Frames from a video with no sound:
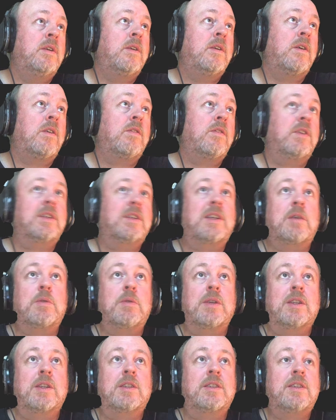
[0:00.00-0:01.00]
obviously I
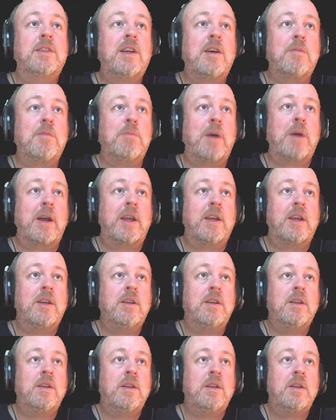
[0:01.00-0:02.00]
want to start by
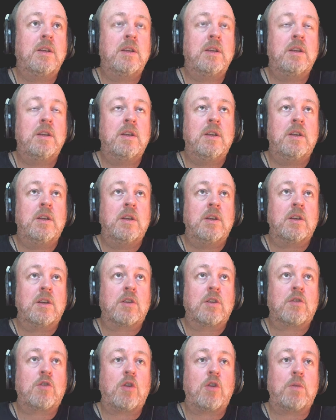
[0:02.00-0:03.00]

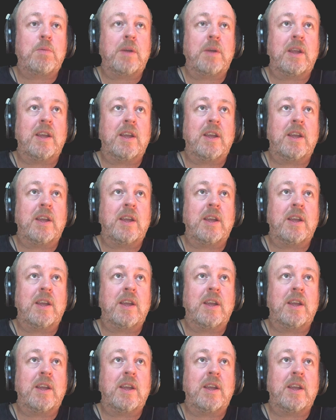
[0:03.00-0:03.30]
cropping